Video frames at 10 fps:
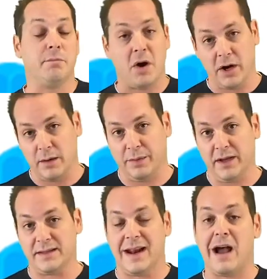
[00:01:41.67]
the
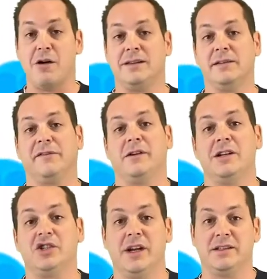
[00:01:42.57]
marketplace and how it
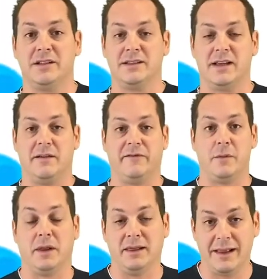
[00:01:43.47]
differentiates itself
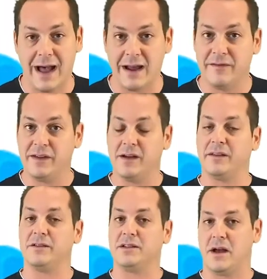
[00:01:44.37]
from a lot of the
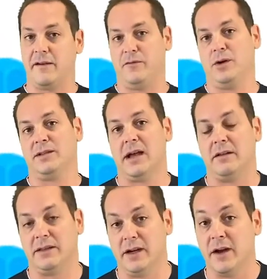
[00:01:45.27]
other softwares
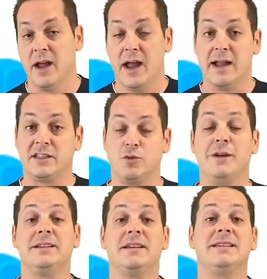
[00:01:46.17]
out there. And
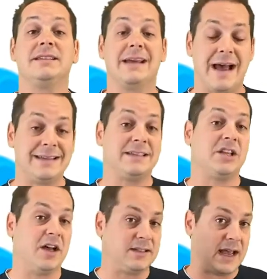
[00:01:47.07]
Sweet Assist, yes,
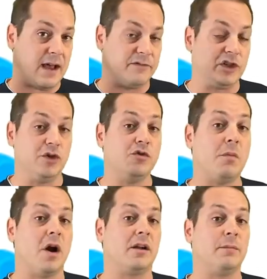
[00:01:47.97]
does have two
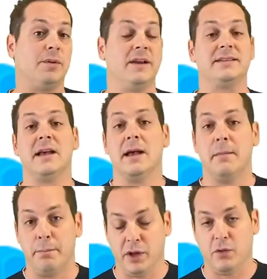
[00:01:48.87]
marketplace
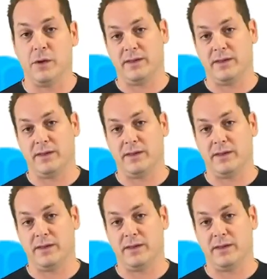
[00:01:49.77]
built